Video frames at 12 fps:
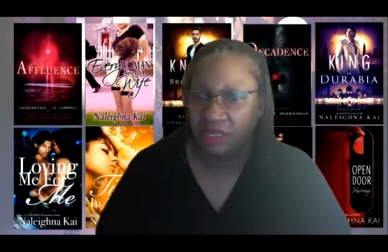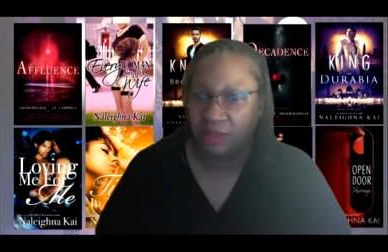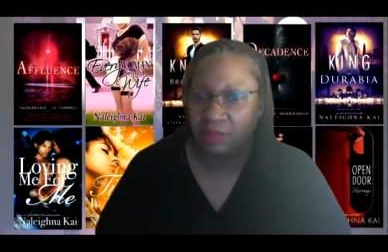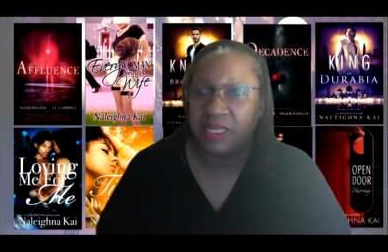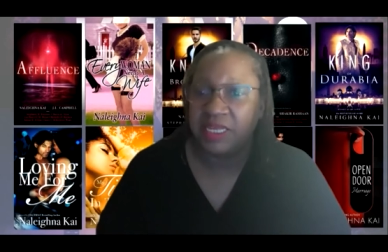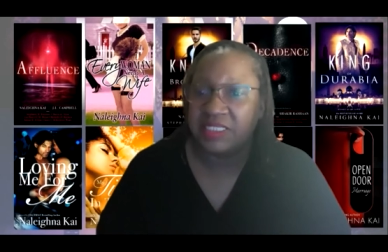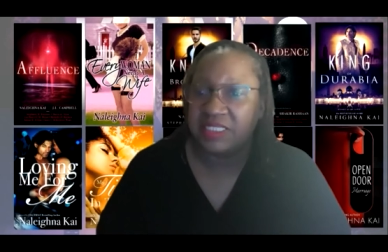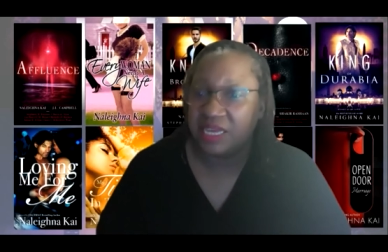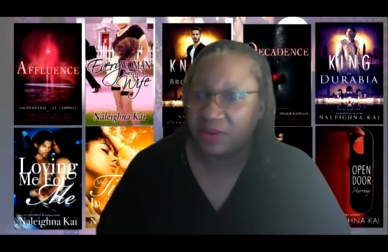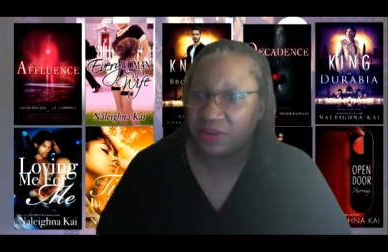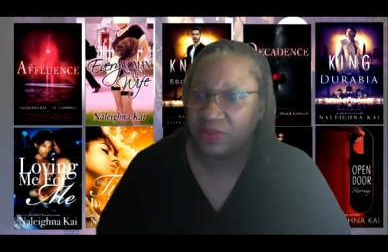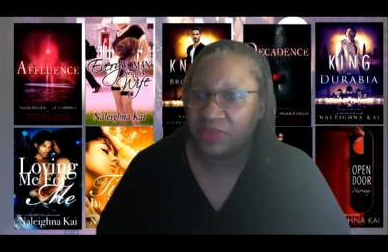Please
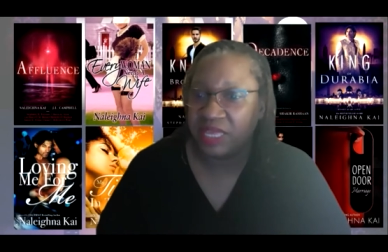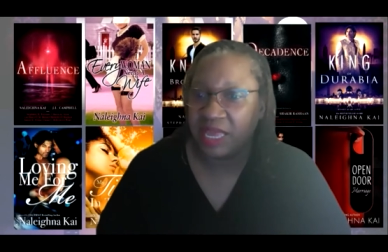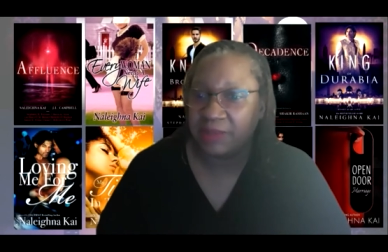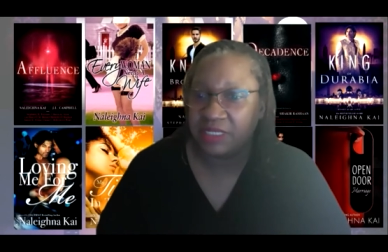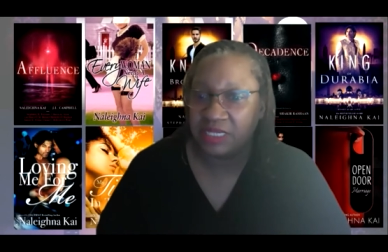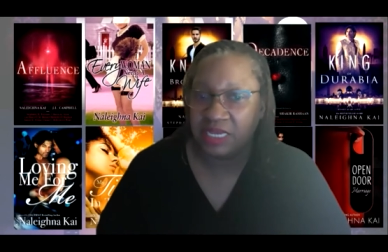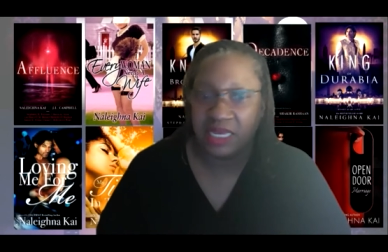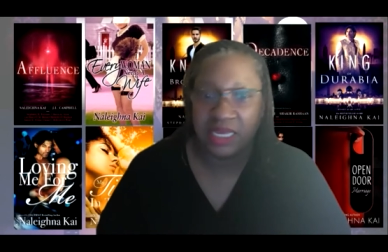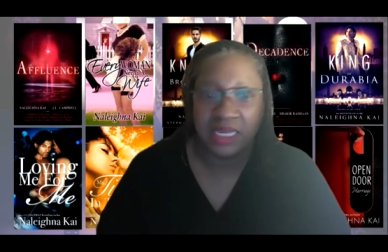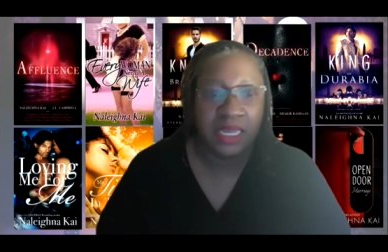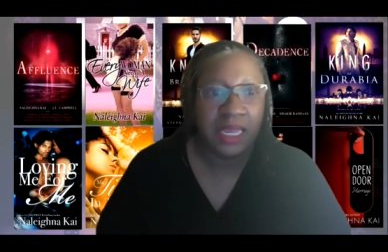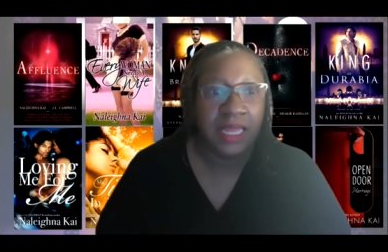download the app
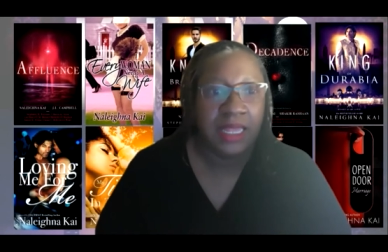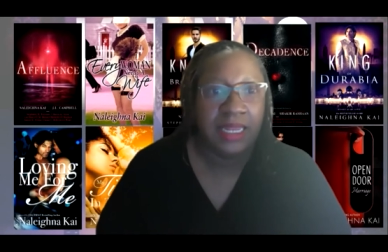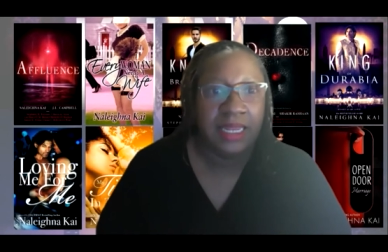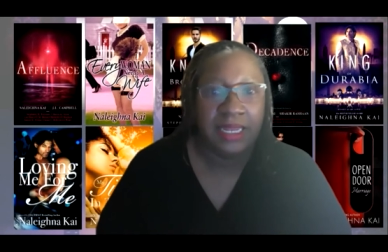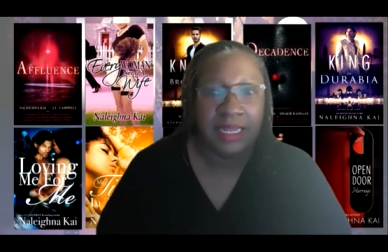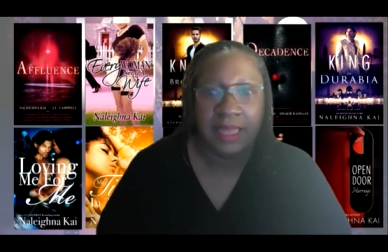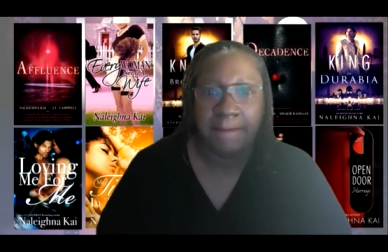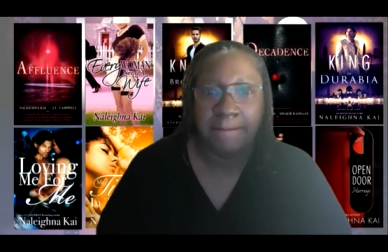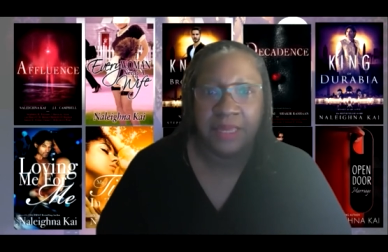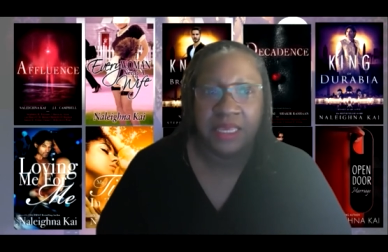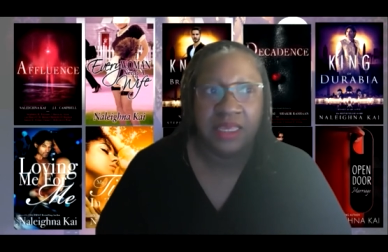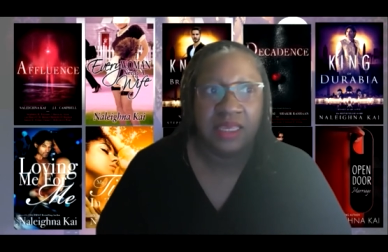today. Let
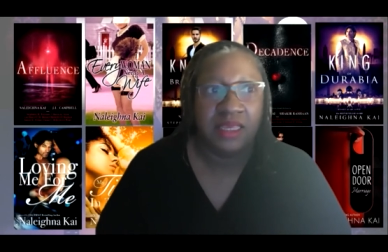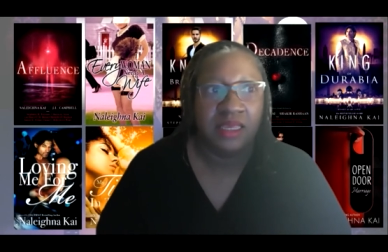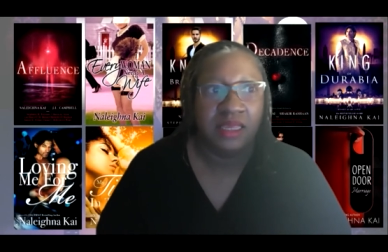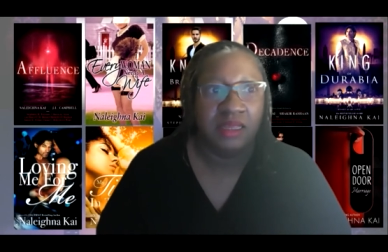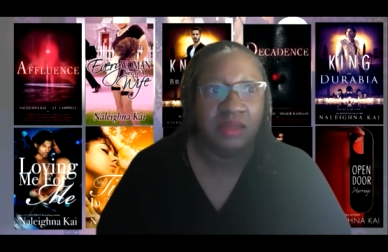me